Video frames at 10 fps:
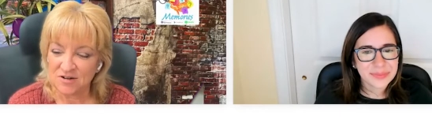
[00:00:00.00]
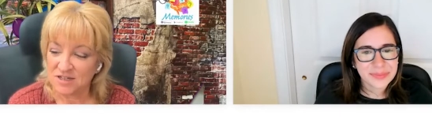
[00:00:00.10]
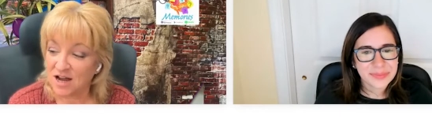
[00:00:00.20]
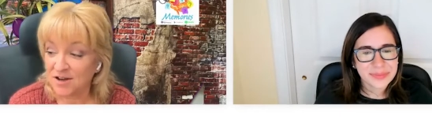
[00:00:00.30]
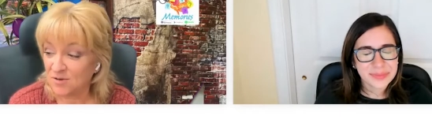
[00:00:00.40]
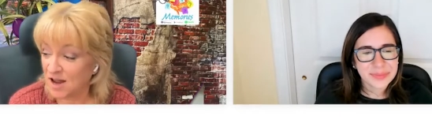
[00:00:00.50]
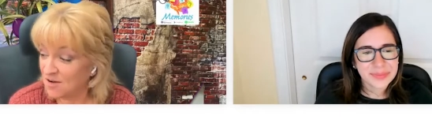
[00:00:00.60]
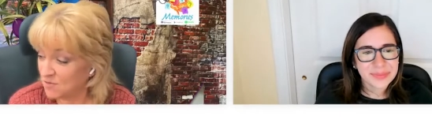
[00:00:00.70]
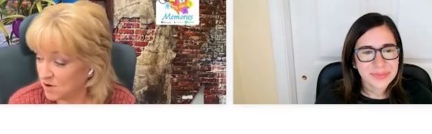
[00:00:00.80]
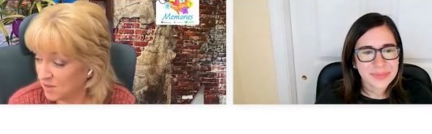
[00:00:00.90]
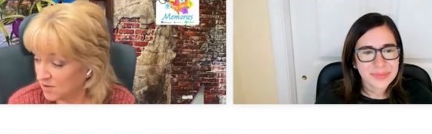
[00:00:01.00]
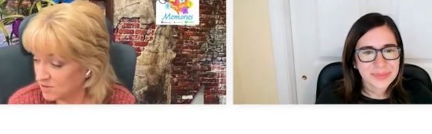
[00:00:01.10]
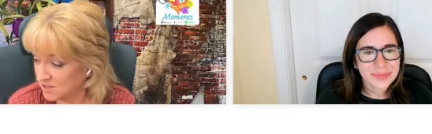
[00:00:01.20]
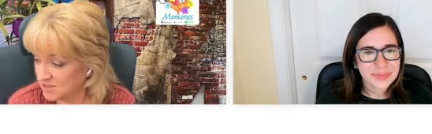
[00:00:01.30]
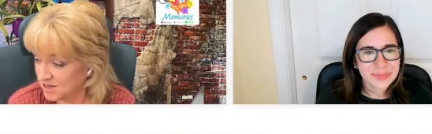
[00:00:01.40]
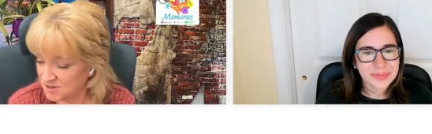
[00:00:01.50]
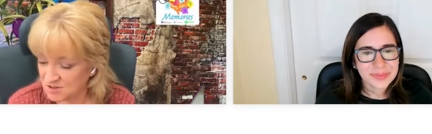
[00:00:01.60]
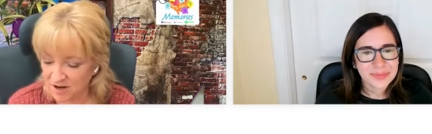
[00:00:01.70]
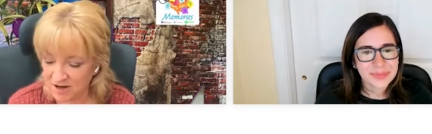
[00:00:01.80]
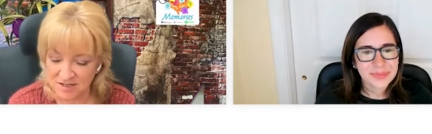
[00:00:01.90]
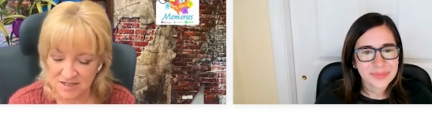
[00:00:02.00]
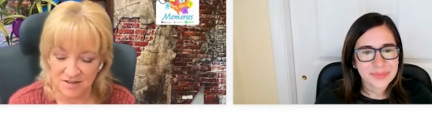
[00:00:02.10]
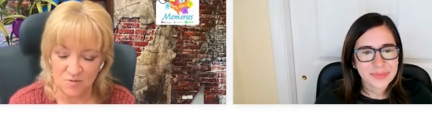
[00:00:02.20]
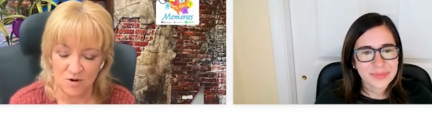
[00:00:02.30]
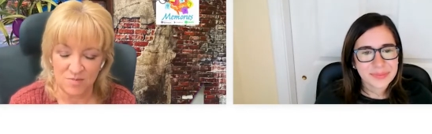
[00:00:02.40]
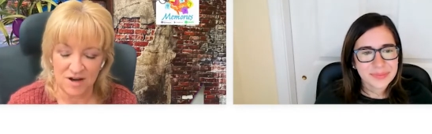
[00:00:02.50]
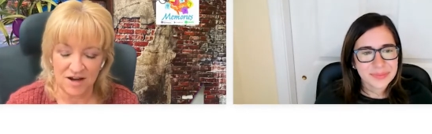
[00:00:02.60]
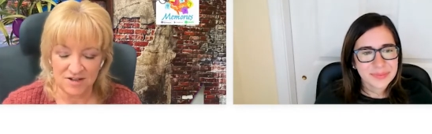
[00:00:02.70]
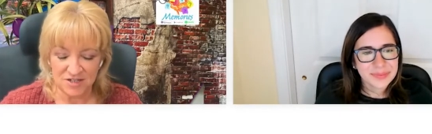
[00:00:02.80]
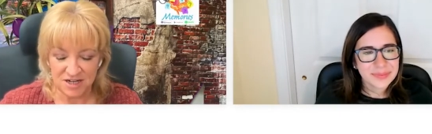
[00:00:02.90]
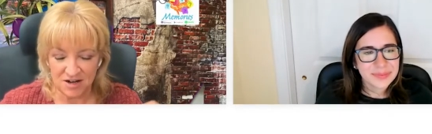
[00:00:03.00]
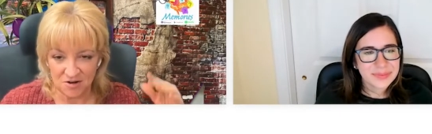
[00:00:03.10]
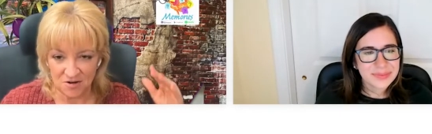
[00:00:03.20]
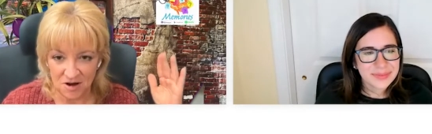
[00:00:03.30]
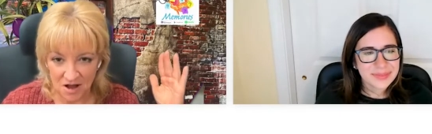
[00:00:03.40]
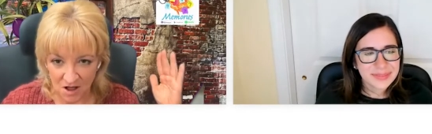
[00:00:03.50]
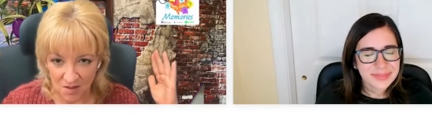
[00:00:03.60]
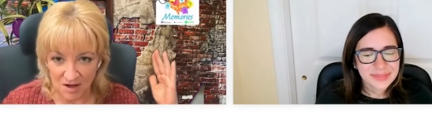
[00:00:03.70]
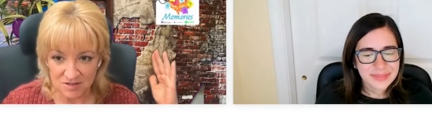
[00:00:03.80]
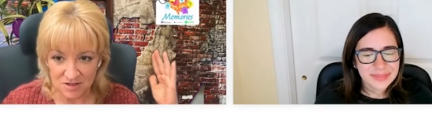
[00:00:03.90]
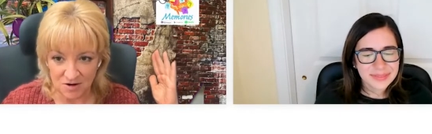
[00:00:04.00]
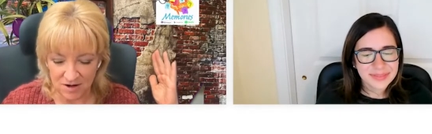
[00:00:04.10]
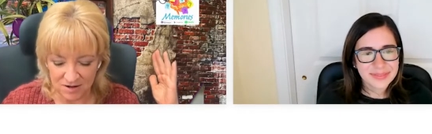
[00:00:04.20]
Speaker 1: see, I don't have one of those in this house, so I could say the word, but I could just hear Alexa going,